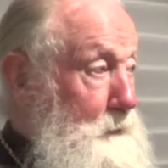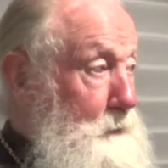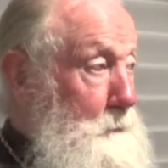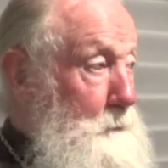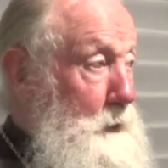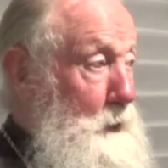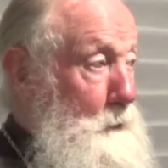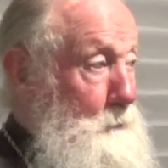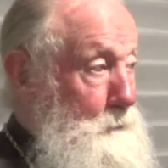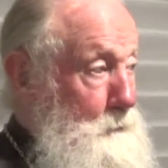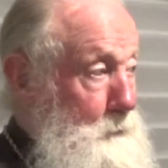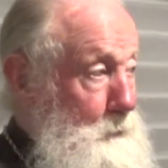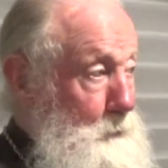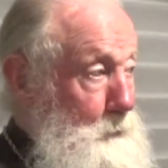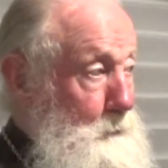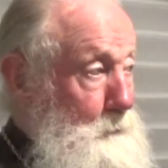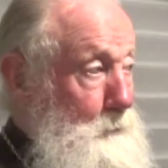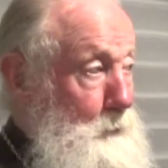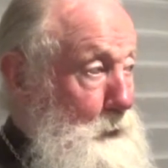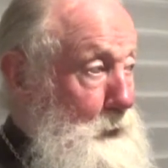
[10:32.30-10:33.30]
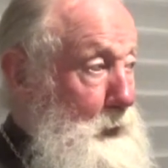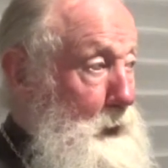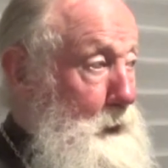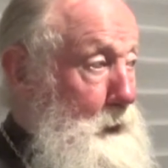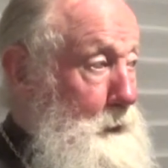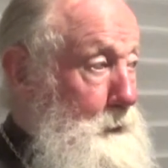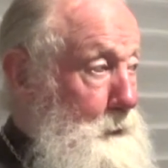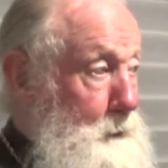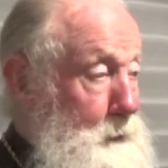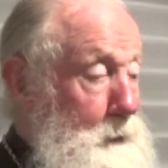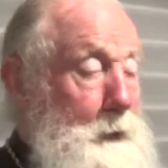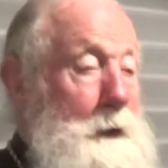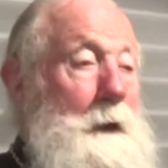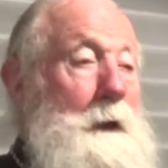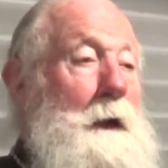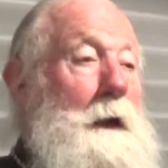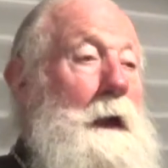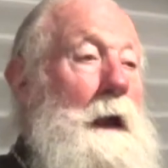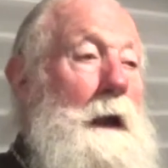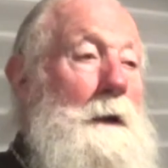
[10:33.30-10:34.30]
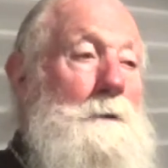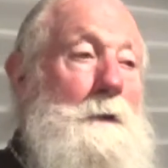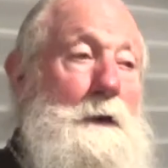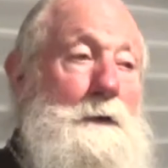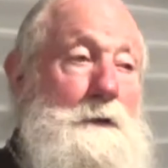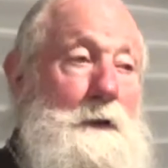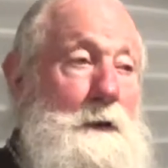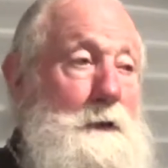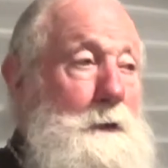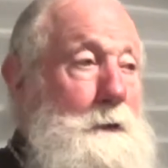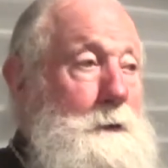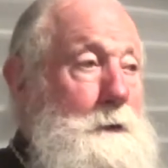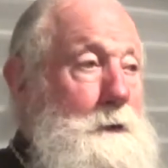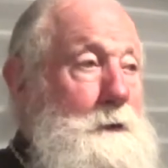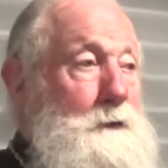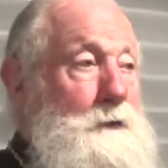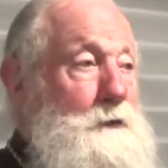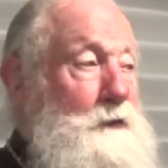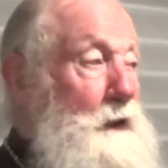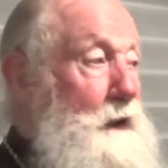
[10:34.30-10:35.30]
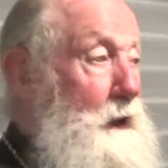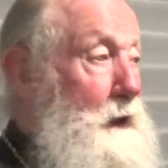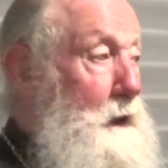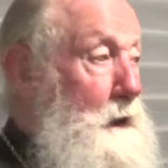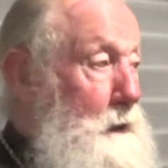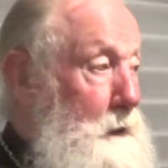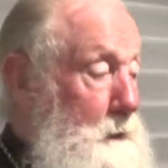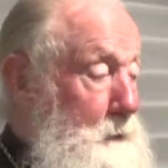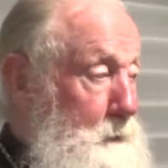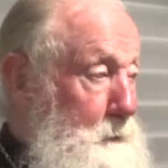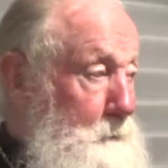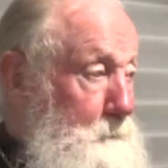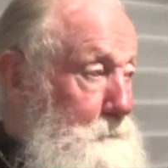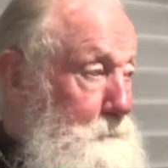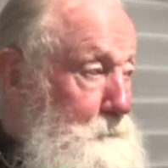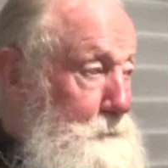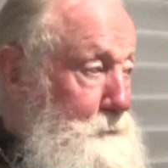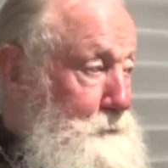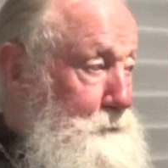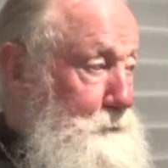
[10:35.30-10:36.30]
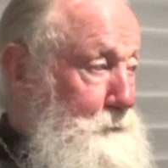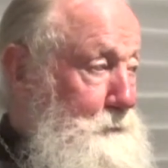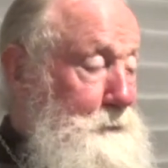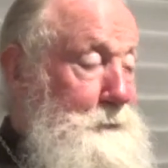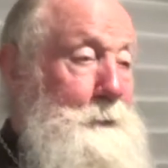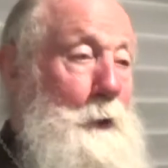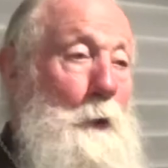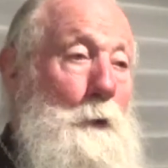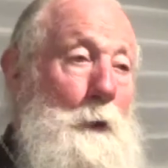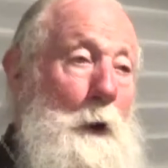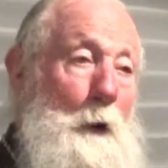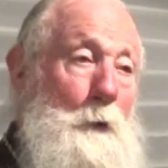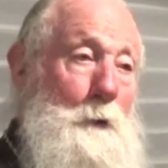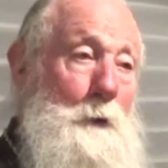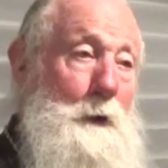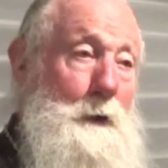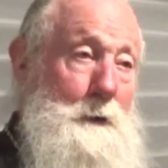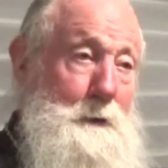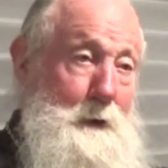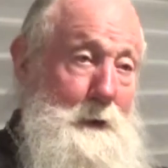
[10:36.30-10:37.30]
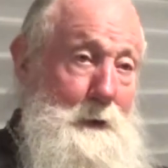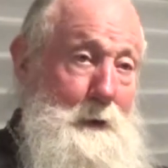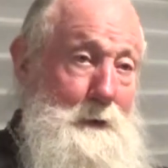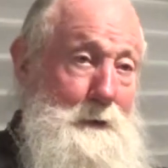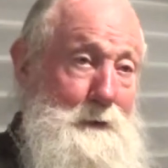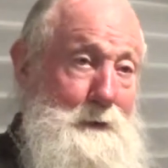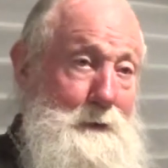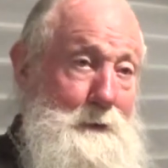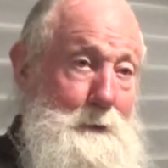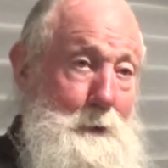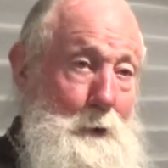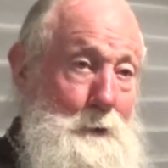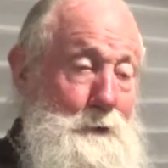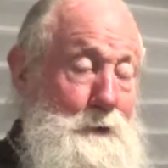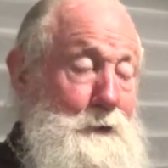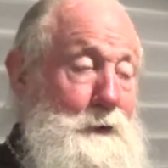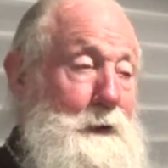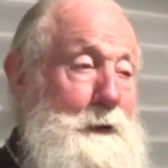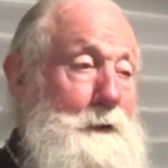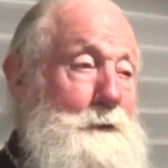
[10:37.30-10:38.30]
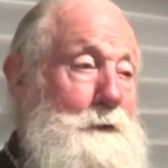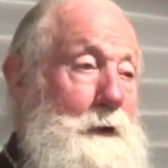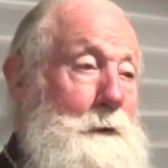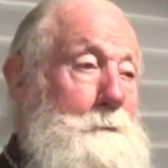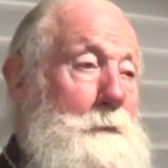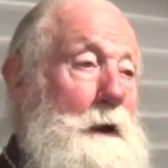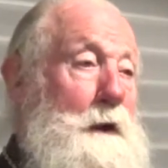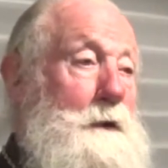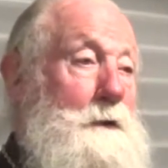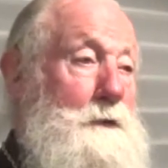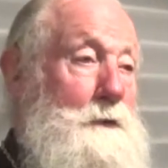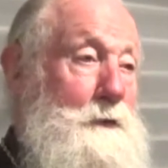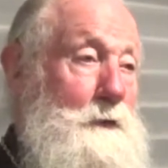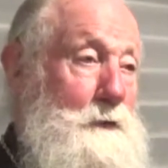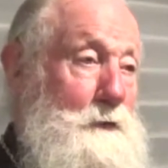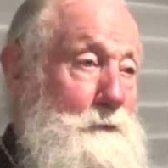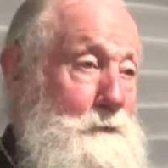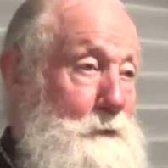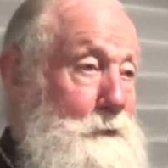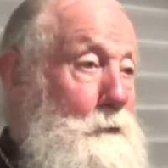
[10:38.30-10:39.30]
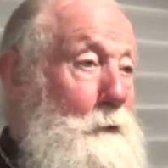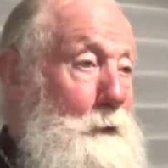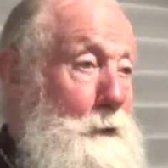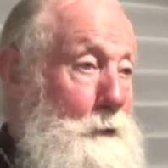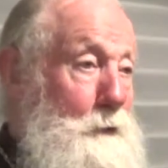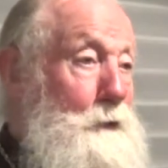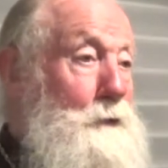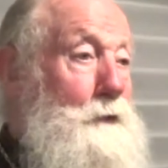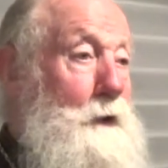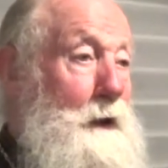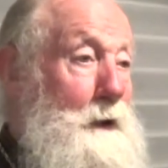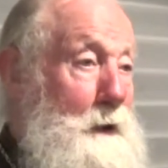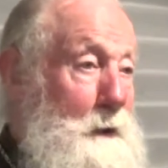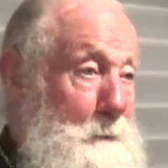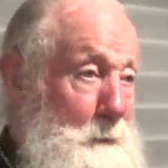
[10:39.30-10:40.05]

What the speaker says: the bell for the elder. They didn't see. Not only did they not see St. Paisios, who was right on the side of the